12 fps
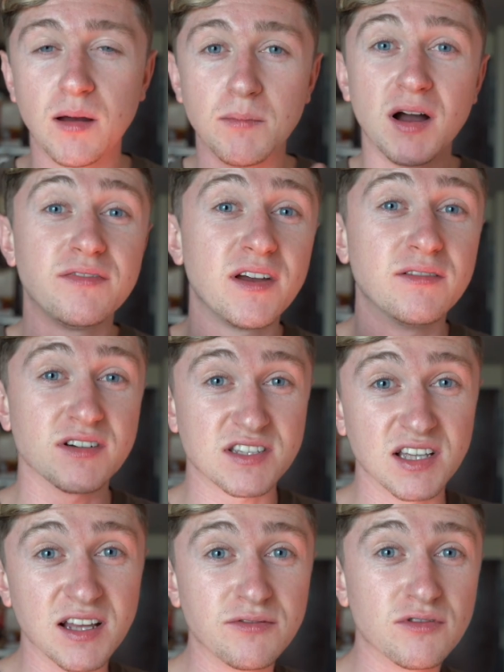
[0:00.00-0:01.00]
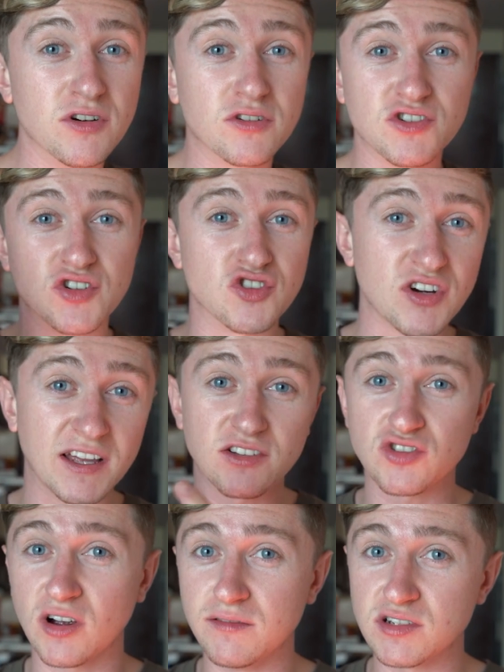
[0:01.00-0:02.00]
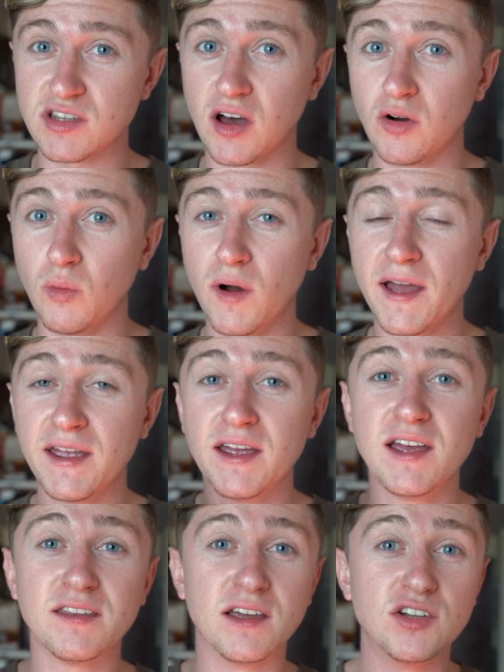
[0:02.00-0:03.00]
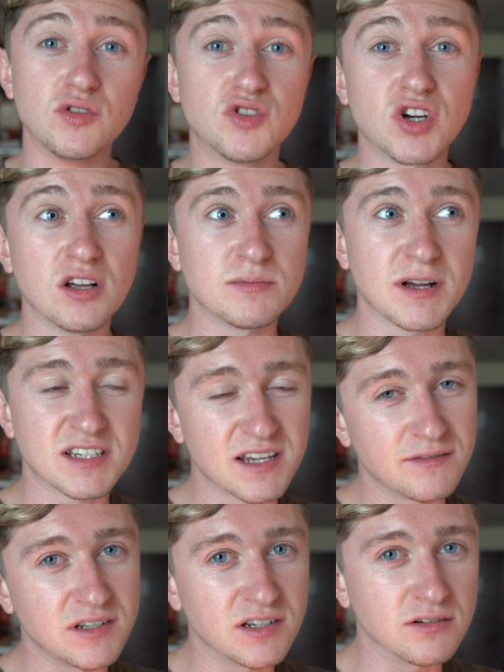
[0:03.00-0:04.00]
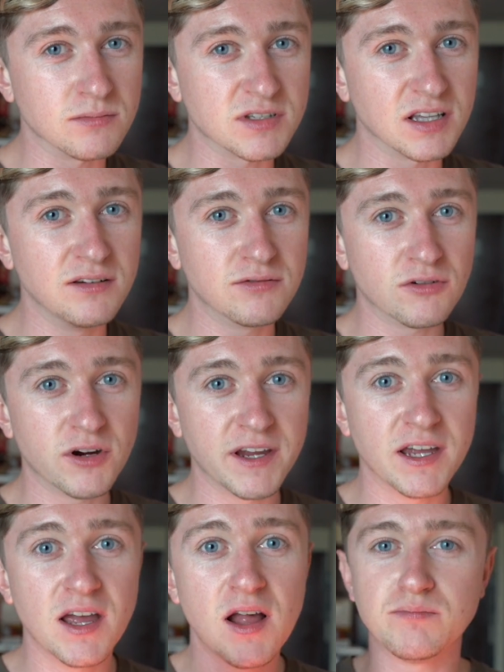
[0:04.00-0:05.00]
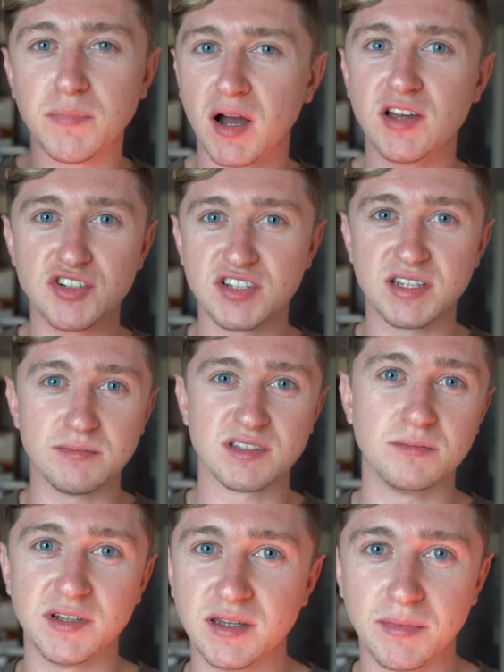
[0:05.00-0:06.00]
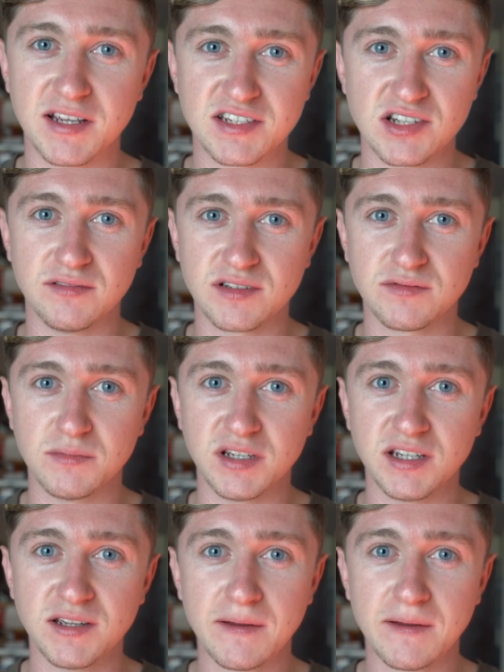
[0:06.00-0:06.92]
My favourite is Deliveroo because you can track the drivers the whole way. They do charge about 7 dirhams delivery, but it just seems to be the best service for me.